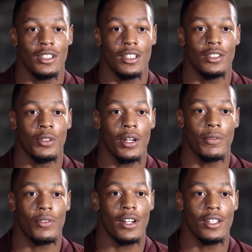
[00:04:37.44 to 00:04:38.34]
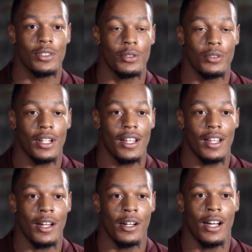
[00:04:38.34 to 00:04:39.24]
He's a great friend, too.
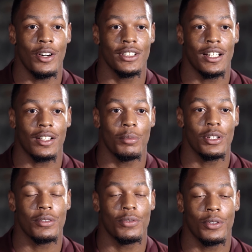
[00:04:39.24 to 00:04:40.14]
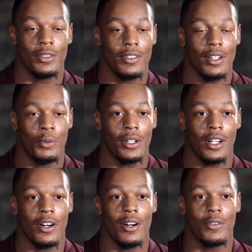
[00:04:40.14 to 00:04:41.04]
I was out of commission with a
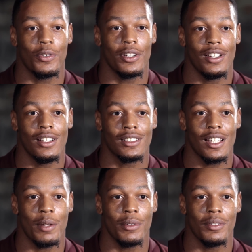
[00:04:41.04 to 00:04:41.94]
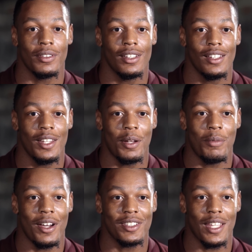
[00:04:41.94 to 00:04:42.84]
car for a long time, and
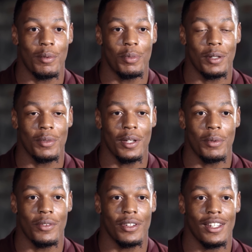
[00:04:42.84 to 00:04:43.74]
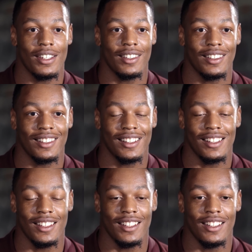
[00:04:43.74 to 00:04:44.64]
Myles came and picked me up every day.
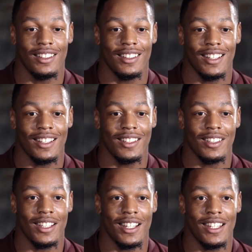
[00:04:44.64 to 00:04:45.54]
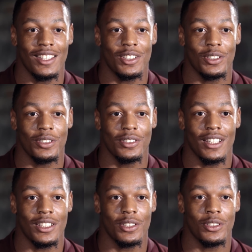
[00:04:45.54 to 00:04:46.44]
And that
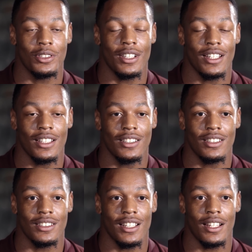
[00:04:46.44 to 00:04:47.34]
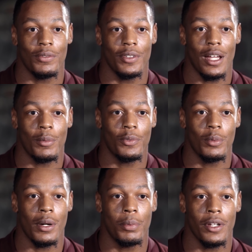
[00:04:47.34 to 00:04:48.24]
shows you that he's just not a phenomenal
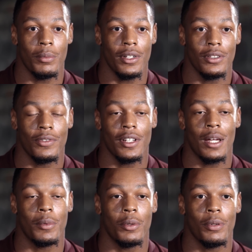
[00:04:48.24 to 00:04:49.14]
football player, but he's a phenomenal